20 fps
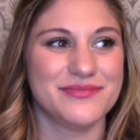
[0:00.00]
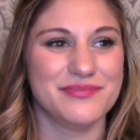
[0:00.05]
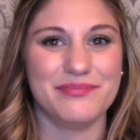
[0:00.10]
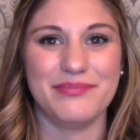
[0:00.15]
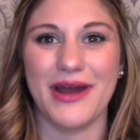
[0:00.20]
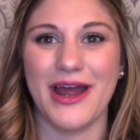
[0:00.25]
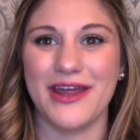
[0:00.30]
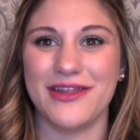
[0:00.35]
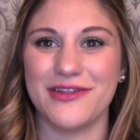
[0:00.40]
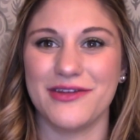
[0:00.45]

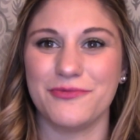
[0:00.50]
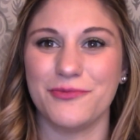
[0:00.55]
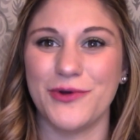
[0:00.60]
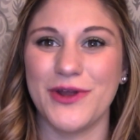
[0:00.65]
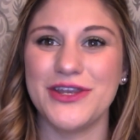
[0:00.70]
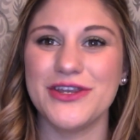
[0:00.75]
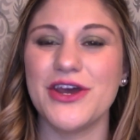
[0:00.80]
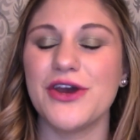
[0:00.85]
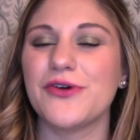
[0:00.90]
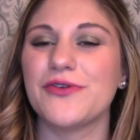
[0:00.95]
by the
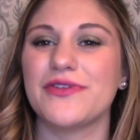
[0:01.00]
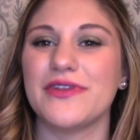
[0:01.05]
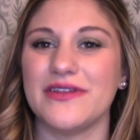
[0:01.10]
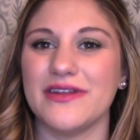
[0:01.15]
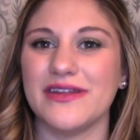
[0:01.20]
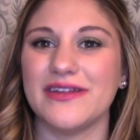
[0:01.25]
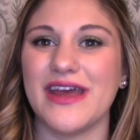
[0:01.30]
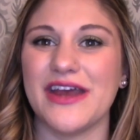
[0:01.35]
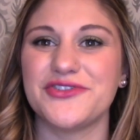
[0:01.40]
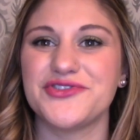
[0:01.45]
windows in the
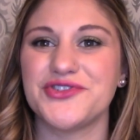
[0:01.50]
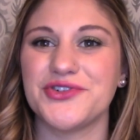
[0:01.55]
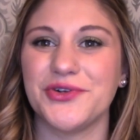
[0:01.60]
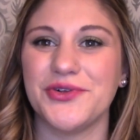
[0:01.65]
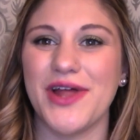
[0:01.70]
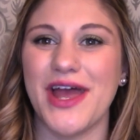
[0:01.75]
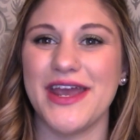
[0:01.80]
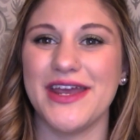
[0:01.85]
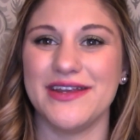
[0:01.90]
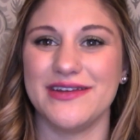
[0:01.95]
natural
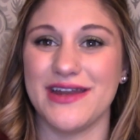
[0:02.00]
light,